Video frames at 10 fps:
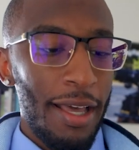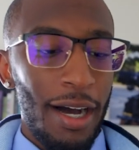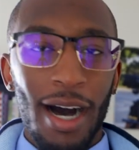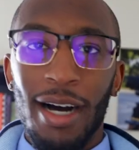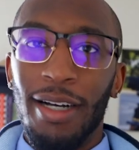
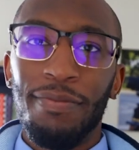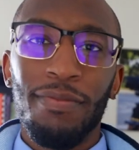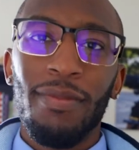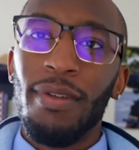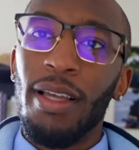And
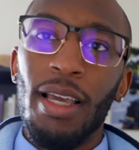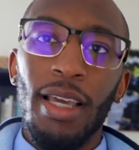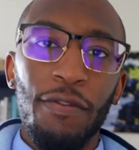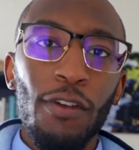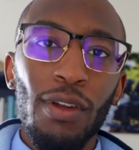
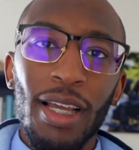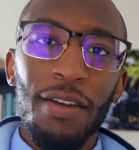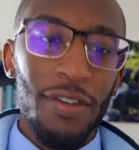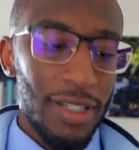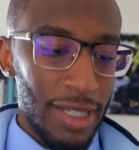if you're
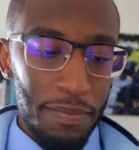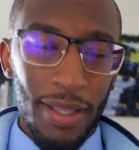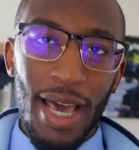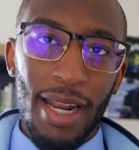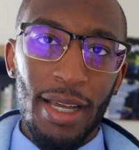looking for
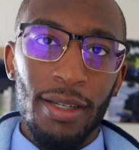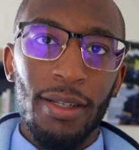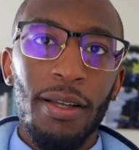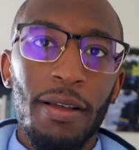something that'll